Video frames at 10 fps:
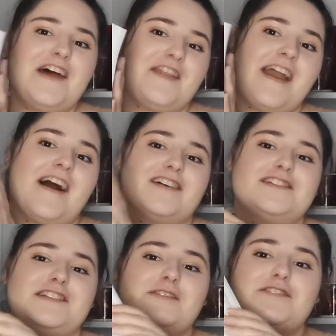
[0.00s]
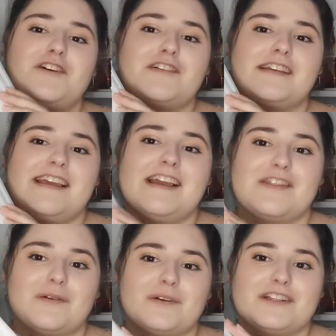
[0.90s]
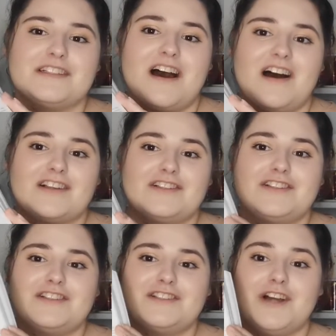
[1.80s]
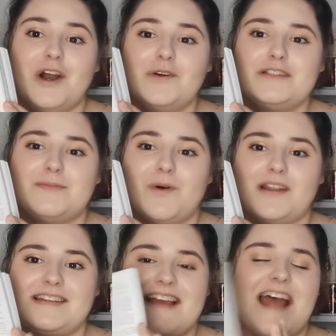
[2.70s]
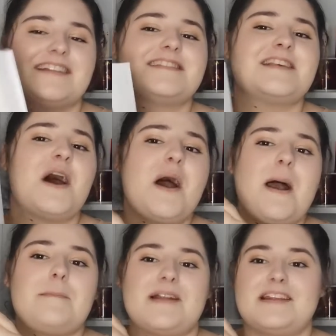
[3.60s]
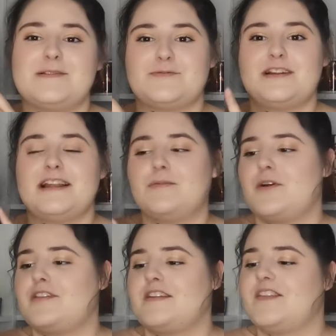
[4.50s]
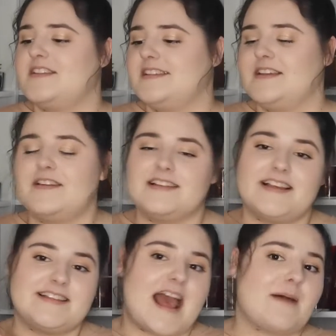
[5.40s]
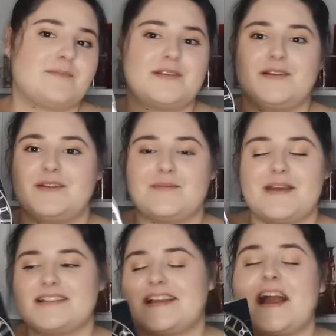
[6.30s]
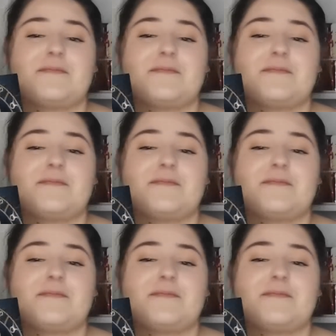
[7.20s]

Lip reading: They are so chonky and the words are so small and dense, but it is really worth it. This series is absolutely amazing.